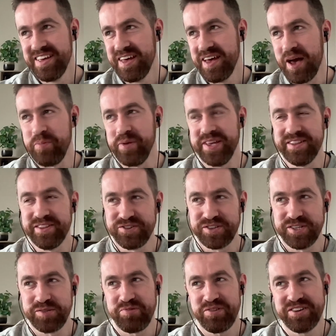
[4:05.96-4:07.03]
I mean, there's
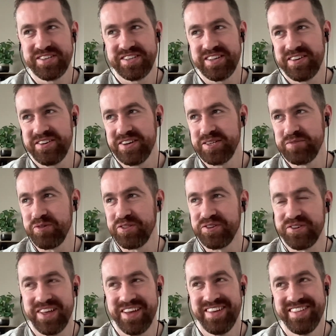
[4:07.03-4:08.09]
conspiracy theories, but
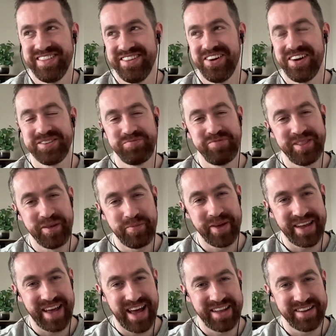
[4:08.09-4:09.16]
there has been the
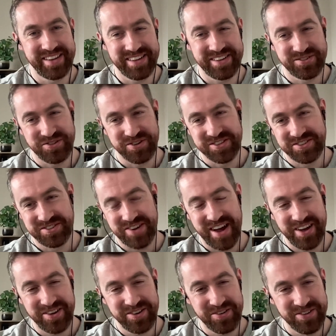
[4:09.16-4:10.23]
big antitrust
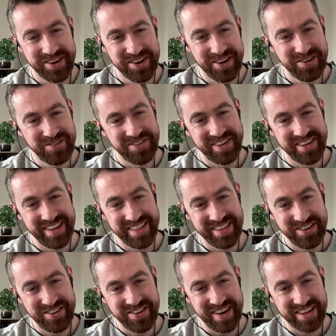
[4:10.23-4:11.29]
trial going on in the
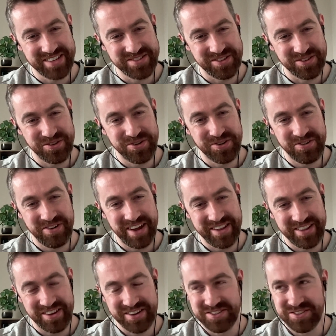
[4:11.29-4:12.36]
US with Google right
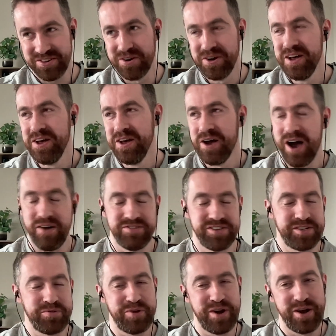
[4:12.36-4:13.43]
now. So
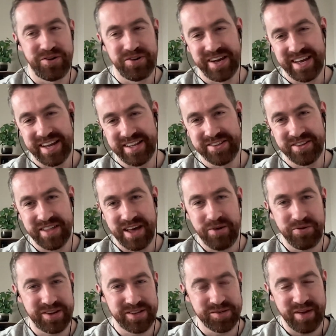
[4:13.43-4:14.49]
obviously we're not going to get into that.
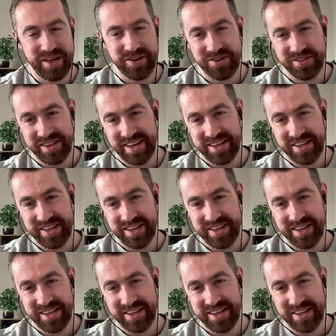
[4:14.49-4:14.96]
We could spend all day